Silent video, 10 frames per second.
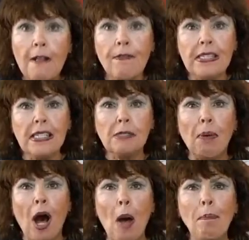This is
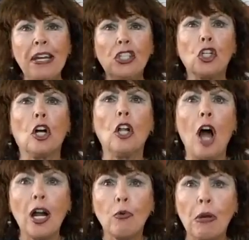Palm Beach
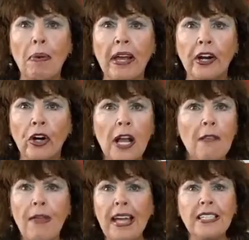Clock Repair.
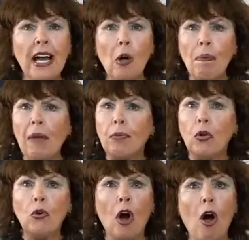They tell people
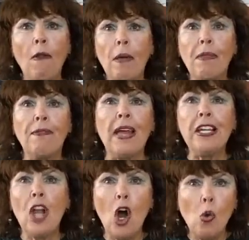who call them that
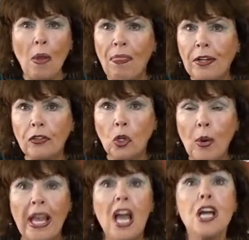they know what they're doing.